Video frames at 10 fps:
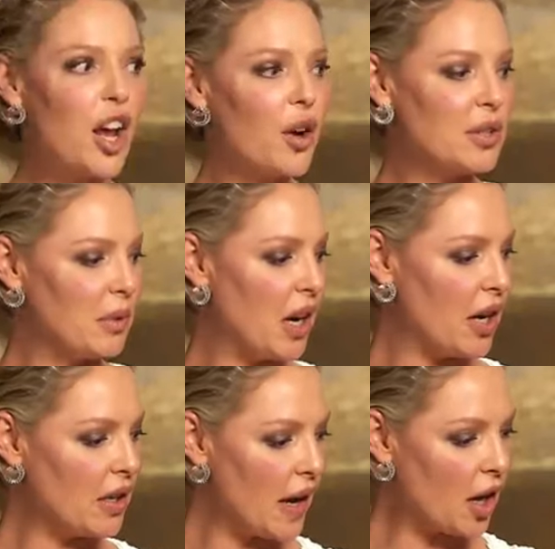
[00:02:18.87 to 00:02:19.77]
coats. I'm
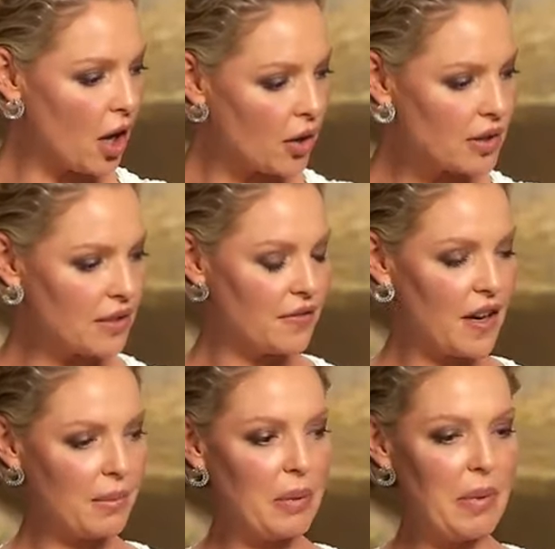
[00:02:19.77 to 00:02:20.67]
carrying a lot of coats in
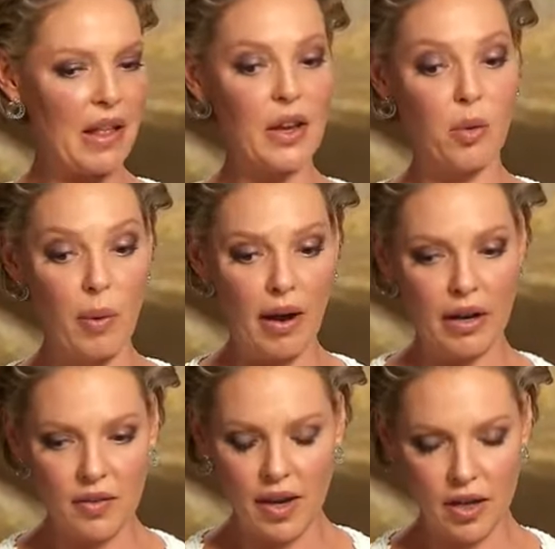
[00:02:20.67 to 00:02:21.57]
front of my belly or
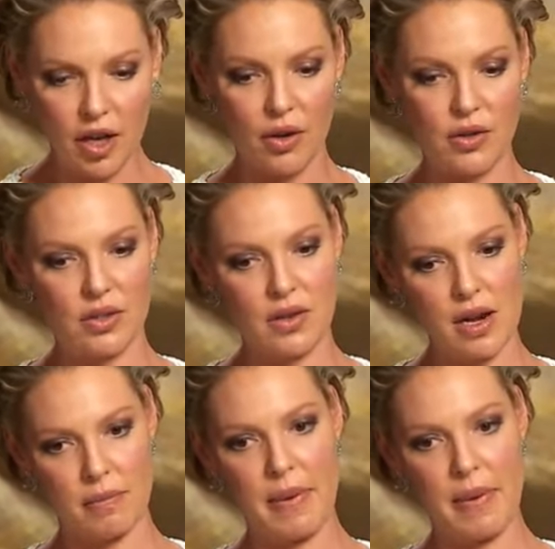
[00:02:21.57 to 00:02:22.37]
wearing a lot of coats, a lot of